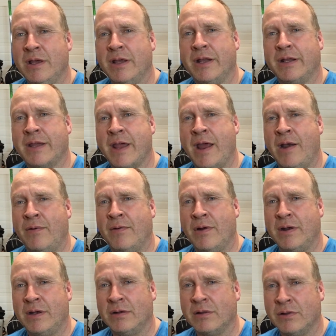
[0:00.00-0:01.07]
it can't
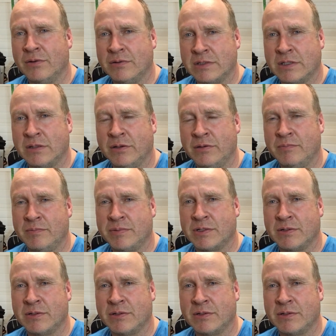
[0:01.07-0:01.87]
run in closed loop.